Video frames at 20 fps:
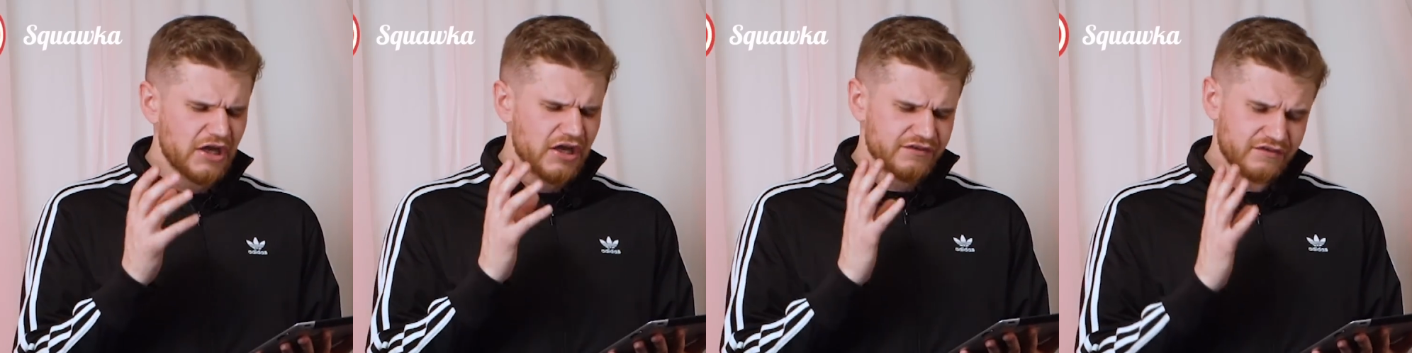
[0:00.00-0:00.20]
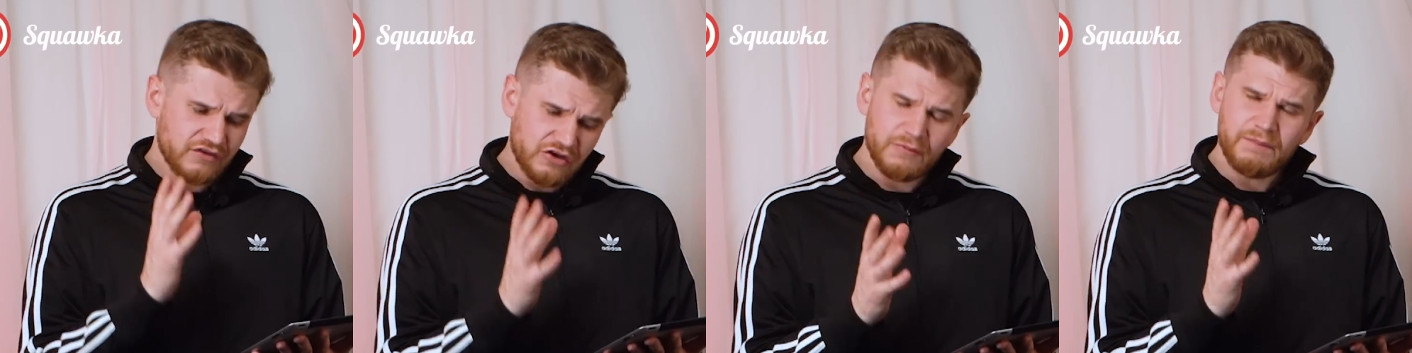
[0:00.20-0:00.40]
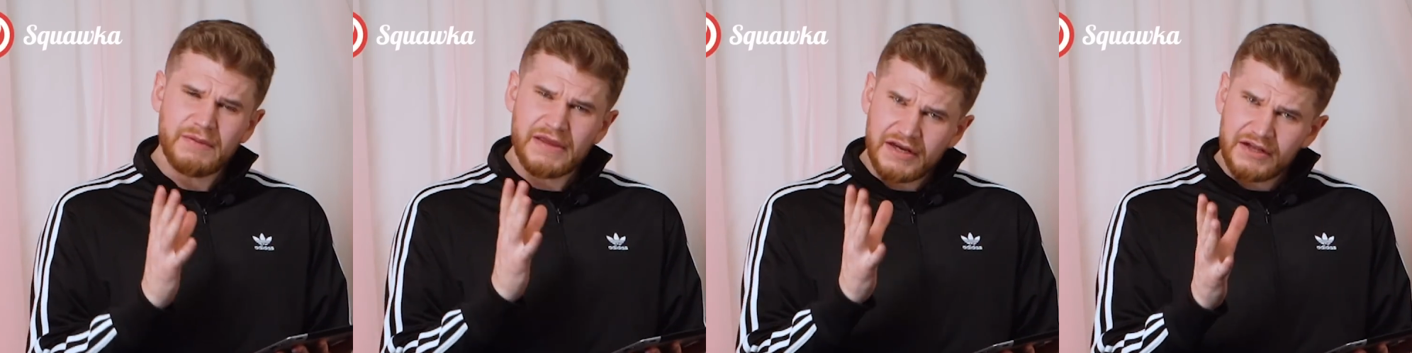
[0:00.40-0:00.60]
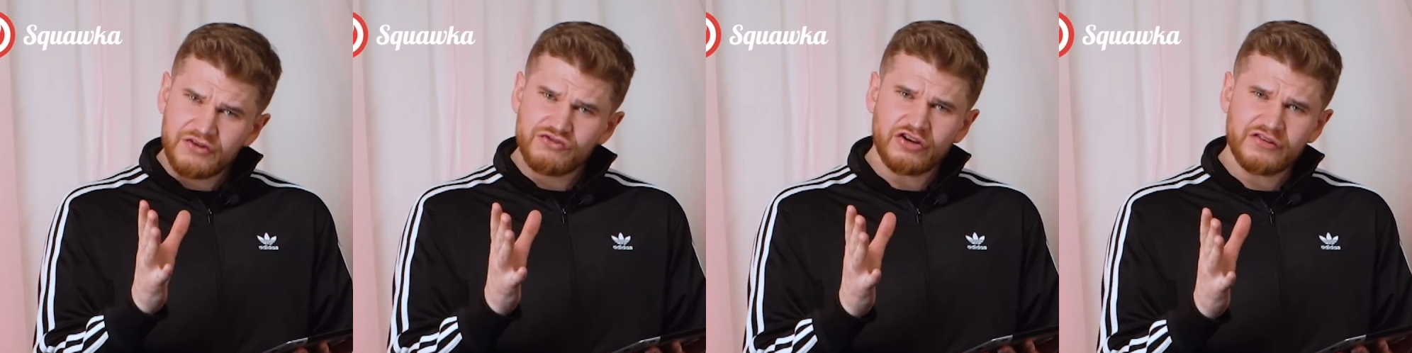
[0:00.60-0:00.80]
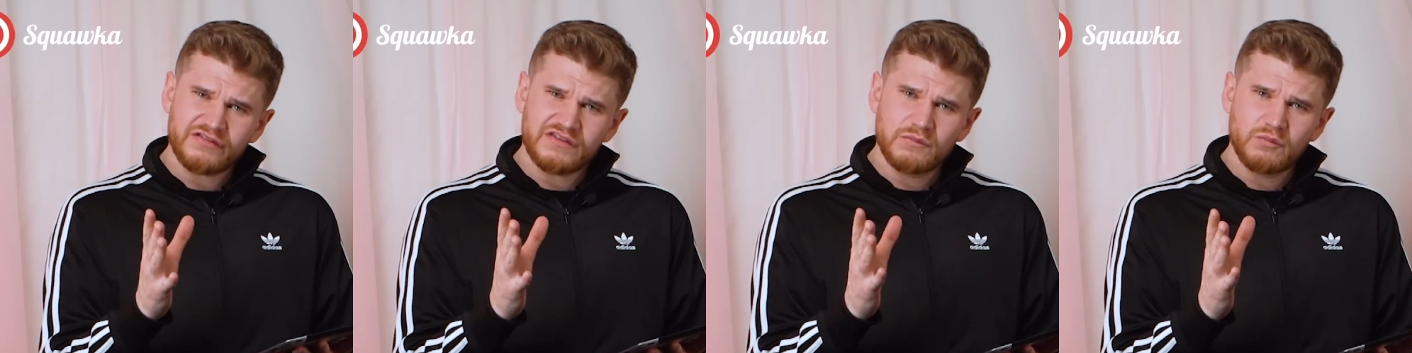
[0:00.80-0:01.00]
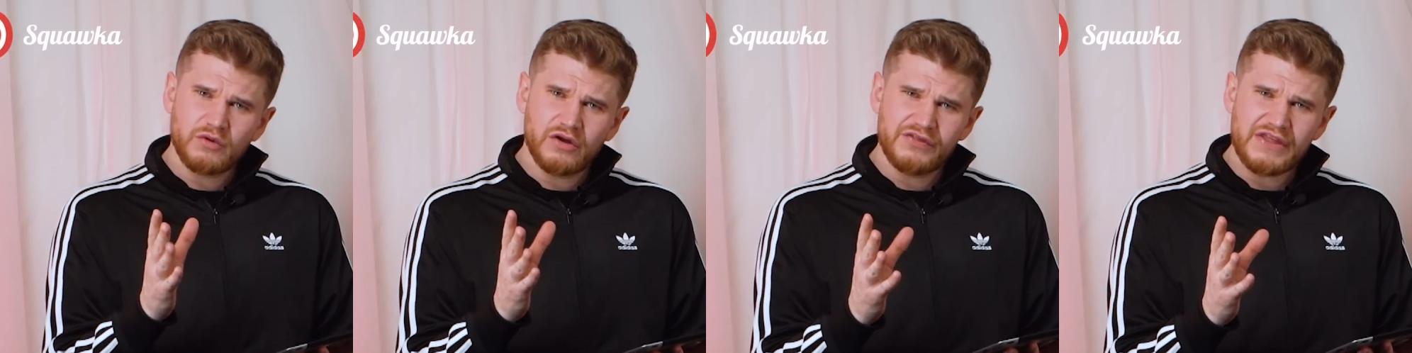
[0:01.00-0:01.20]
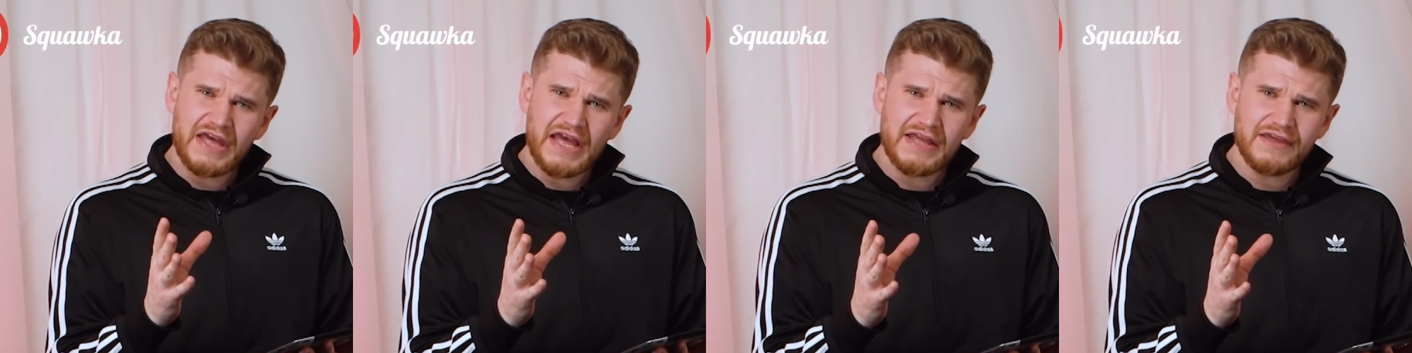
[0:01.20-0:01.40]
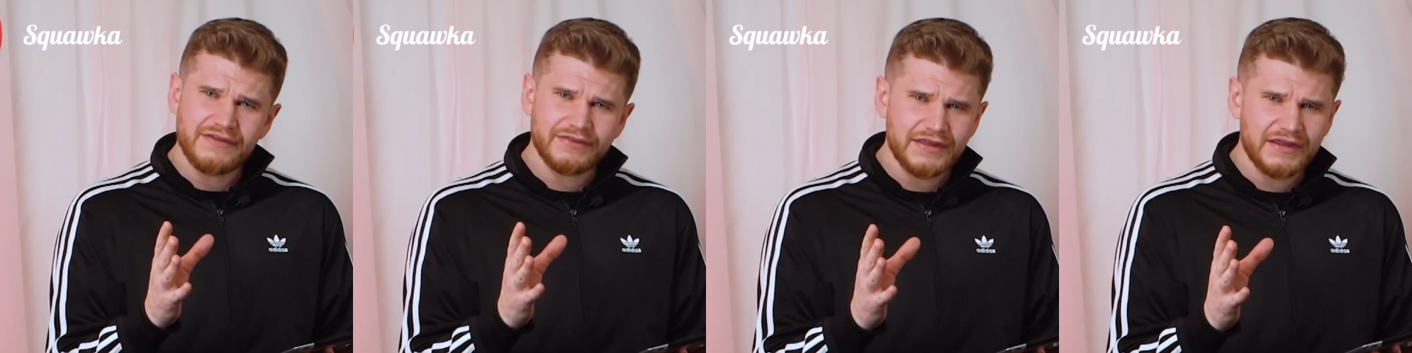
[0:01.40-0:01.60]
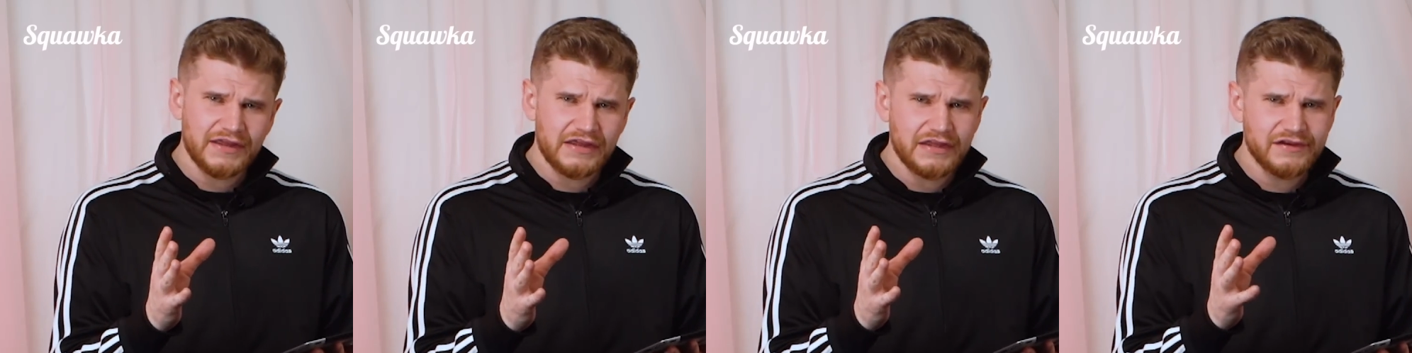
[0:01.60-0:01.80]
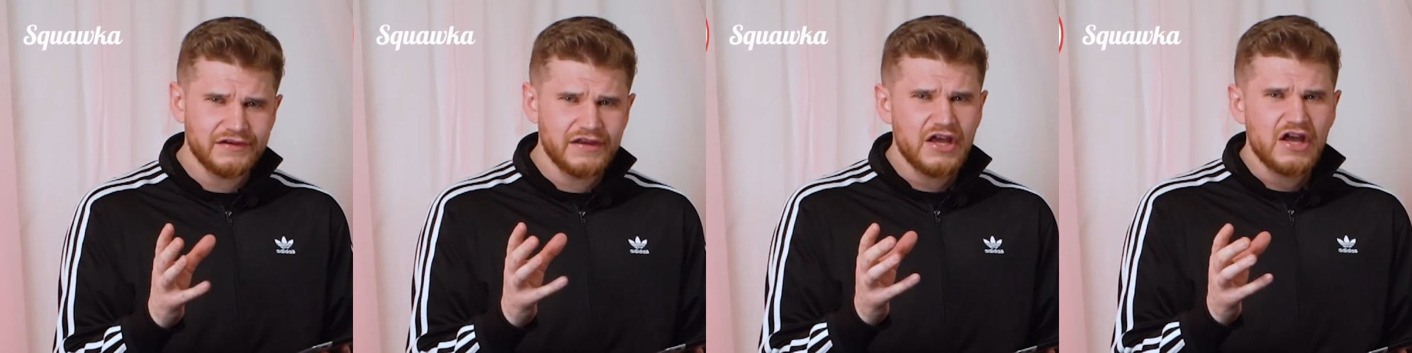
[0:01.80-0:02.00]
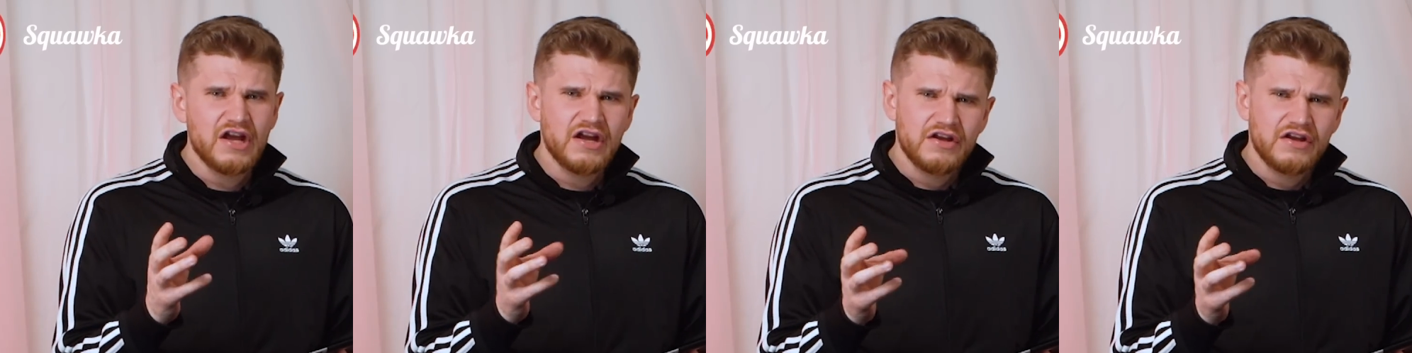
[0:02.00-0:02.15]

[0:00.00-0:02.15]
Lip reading: So it could be an interesting one there. You're thinking,